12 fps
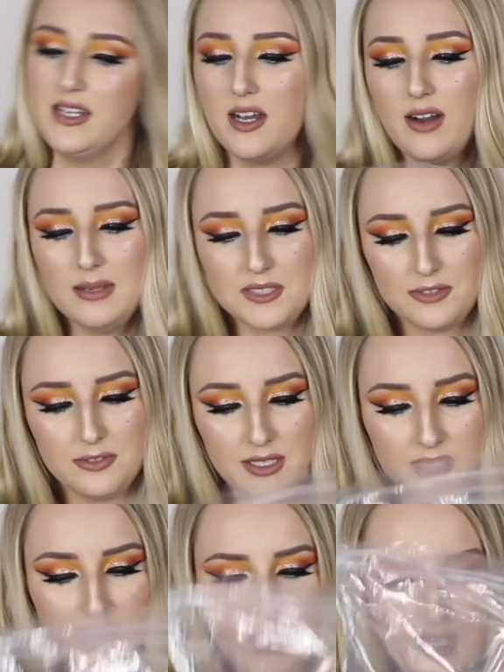Now I'm
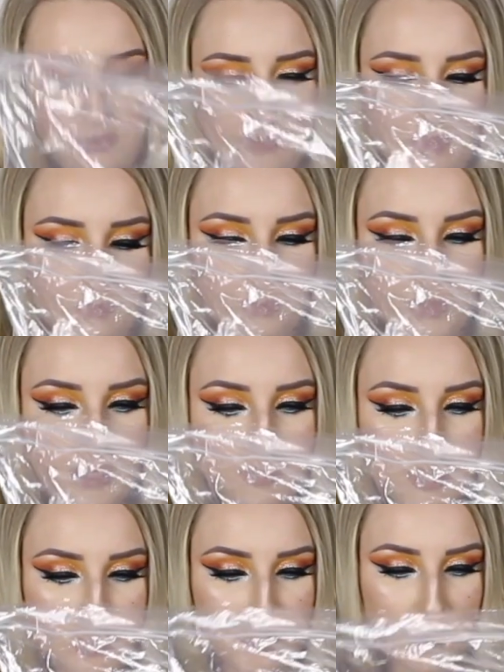definitely going to give pretty
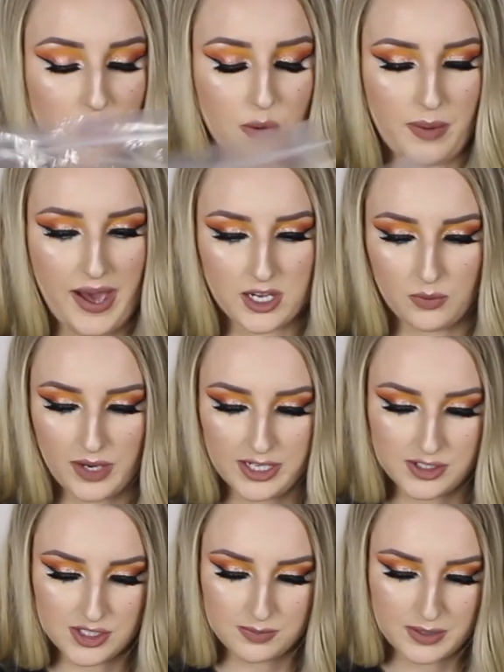much this whole bag
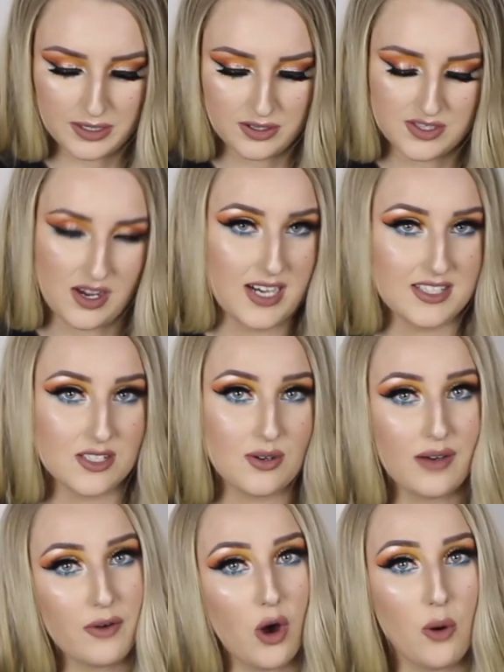away just because I still
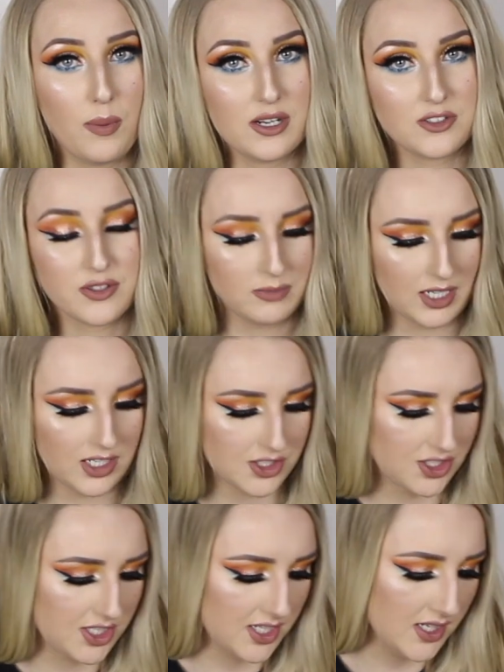have a whole bunch from
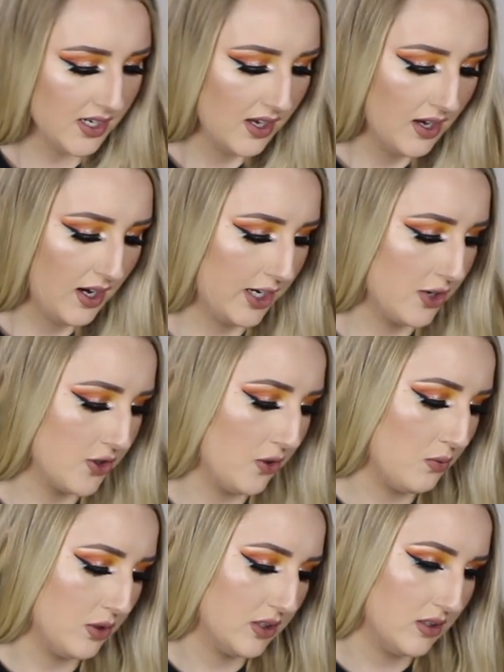last year and I
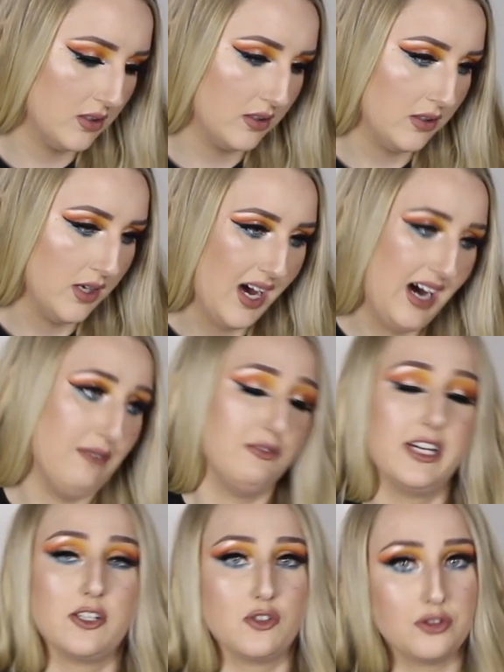don't want to have
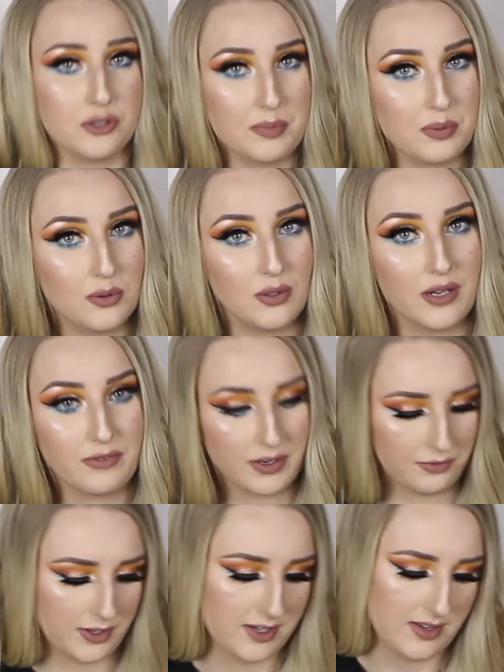like triple of
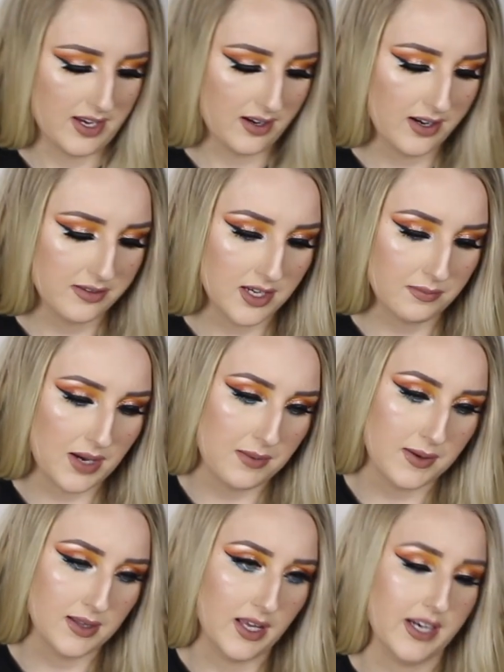everything. I think
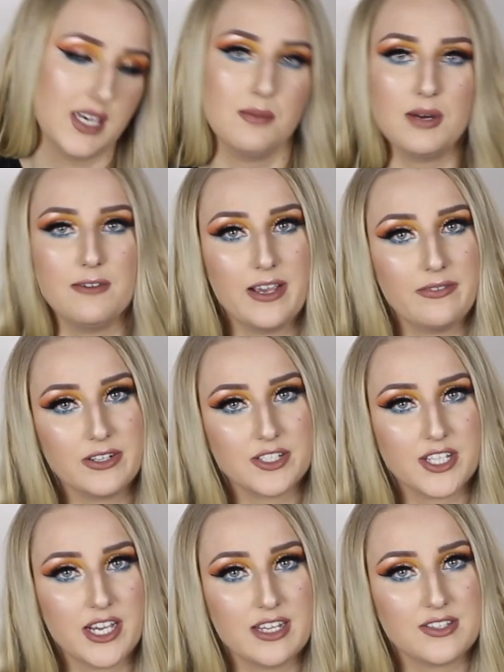maybe like in my favorite
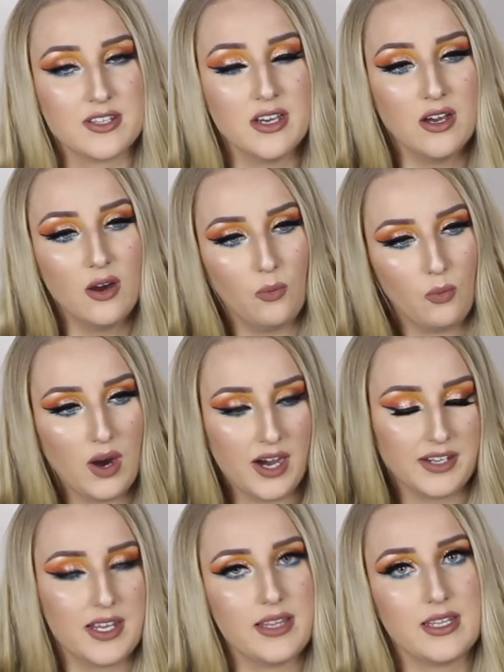shades
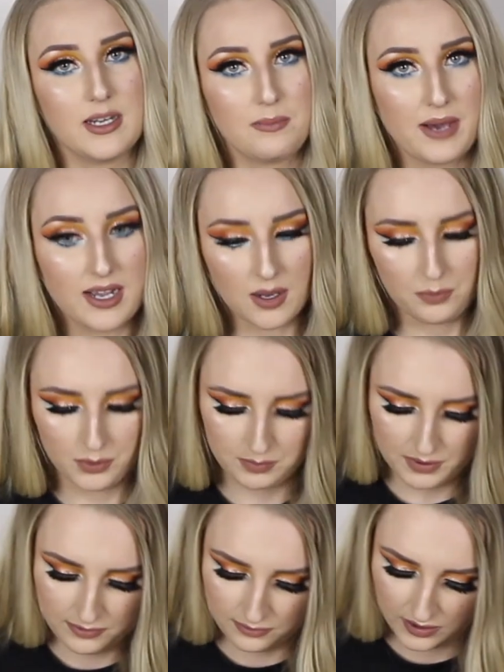one and then a backup would
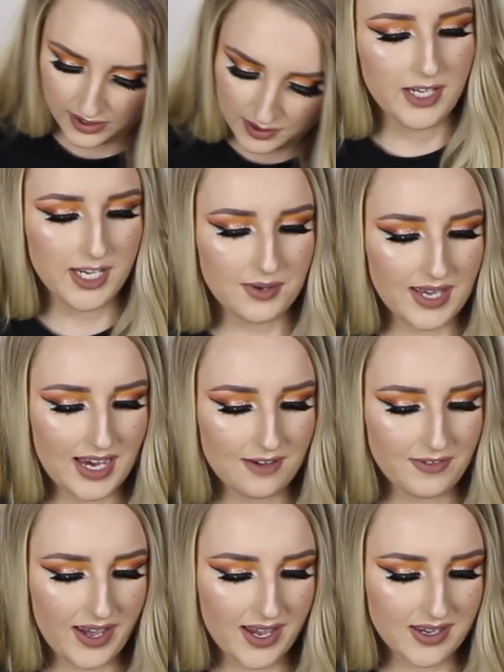be fine. Here we
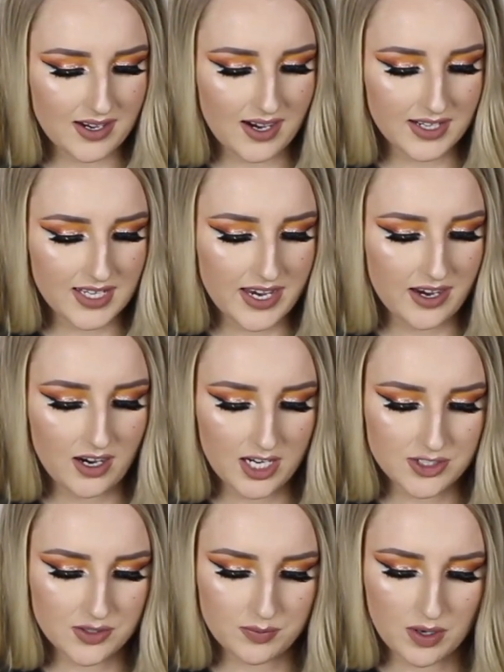have a Garnier
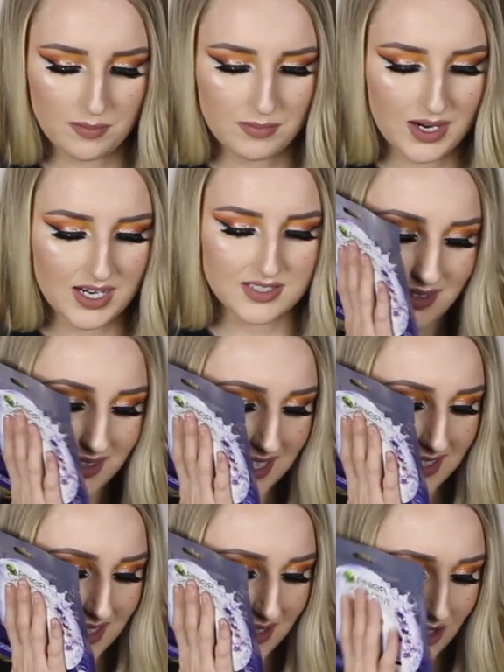Hydro Bomb mask.
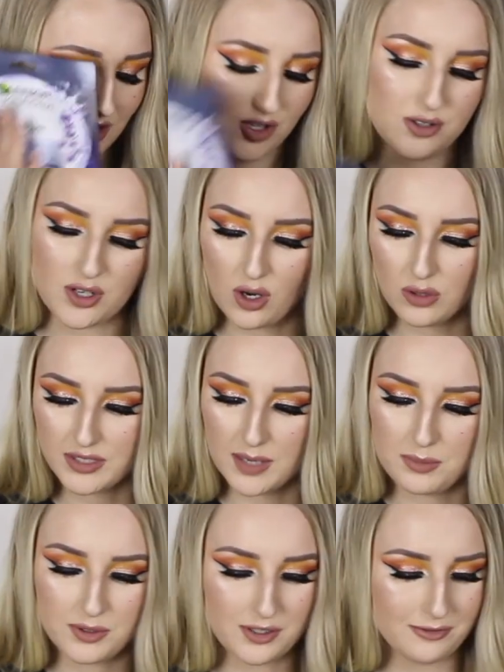These are so cold
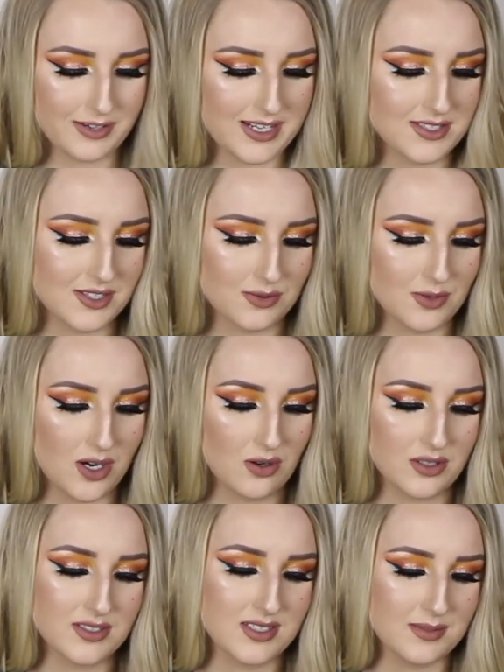up on your face as well
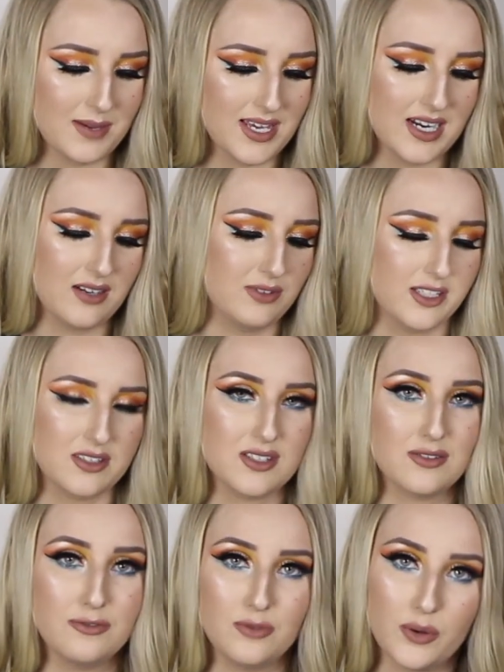because it's made out of like
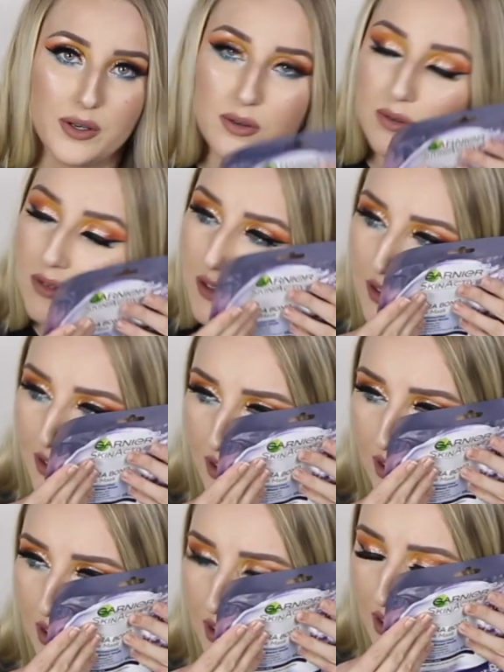this foil.
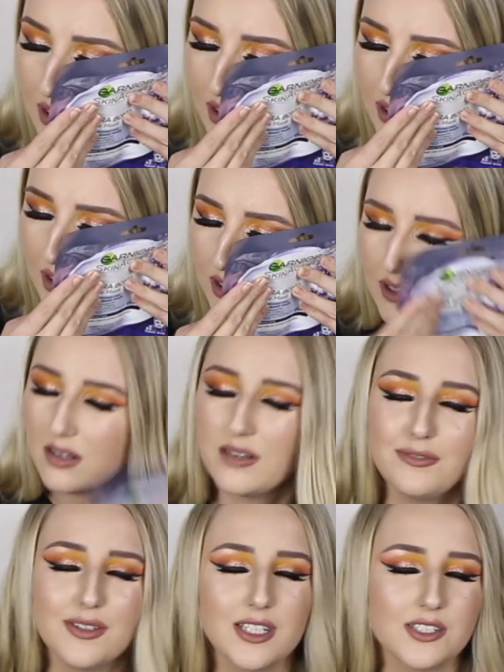
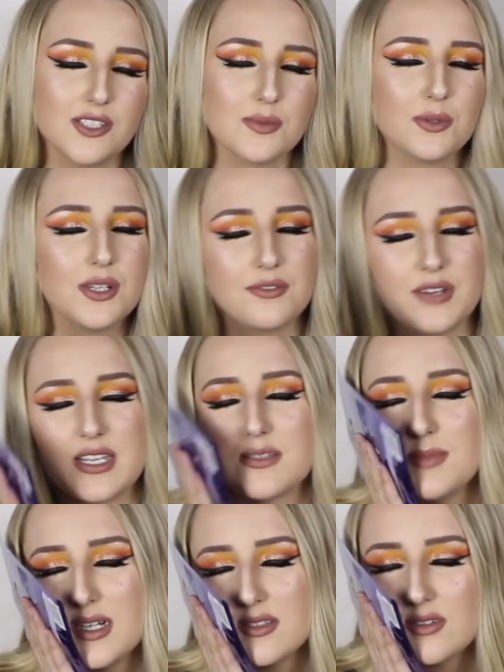I feel like just putting a
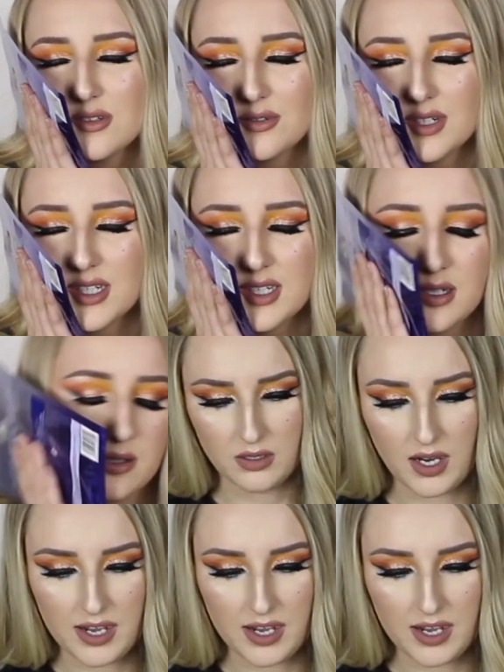face mask on right now.